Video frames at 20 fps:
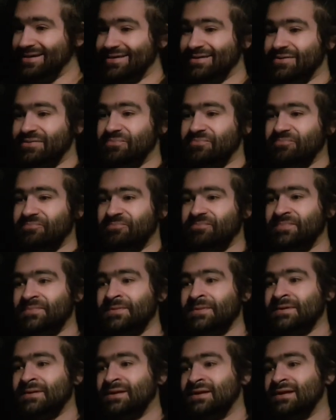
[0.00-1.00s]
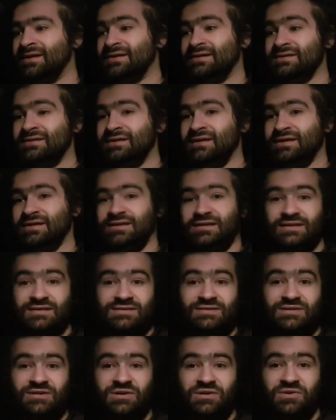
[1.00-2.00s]
um, uh,
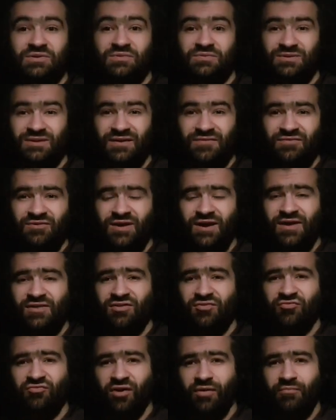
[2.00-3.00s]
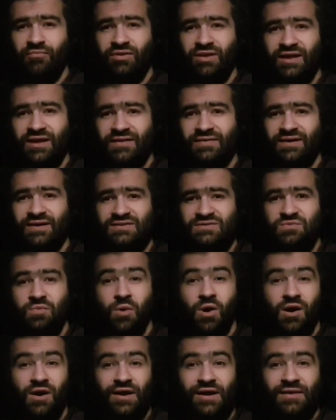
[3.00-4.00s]
so if you hear the rumbling, that's
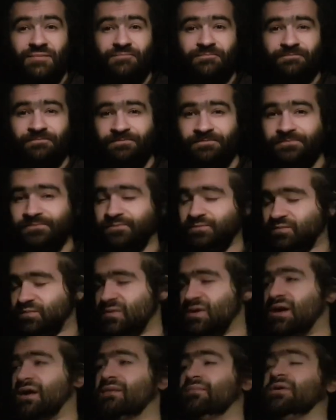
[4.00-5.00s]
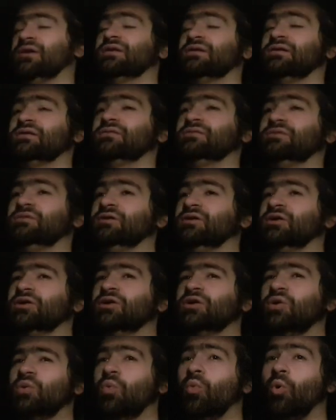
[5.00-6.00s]
why I'm going to
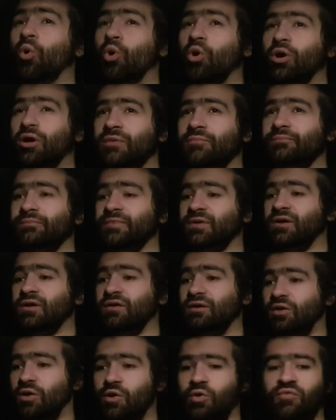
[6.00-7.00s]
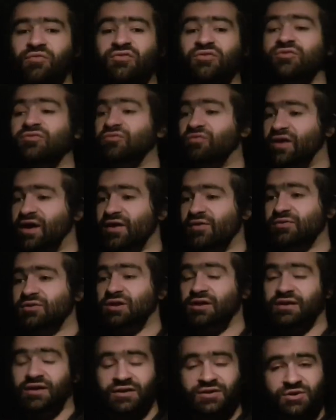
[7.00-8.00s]
walk a long route round
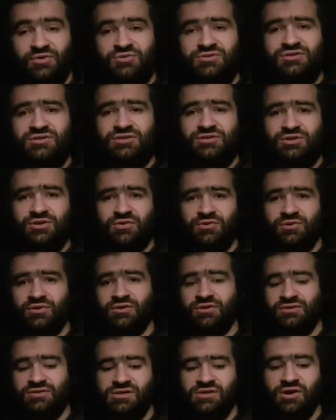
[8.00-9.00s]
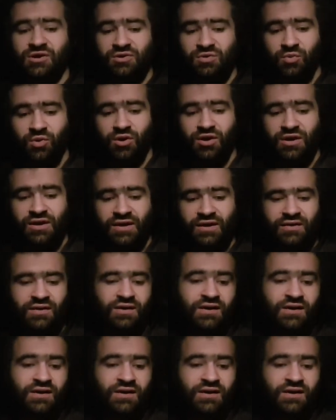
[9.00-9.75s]
like I used to do to go to work.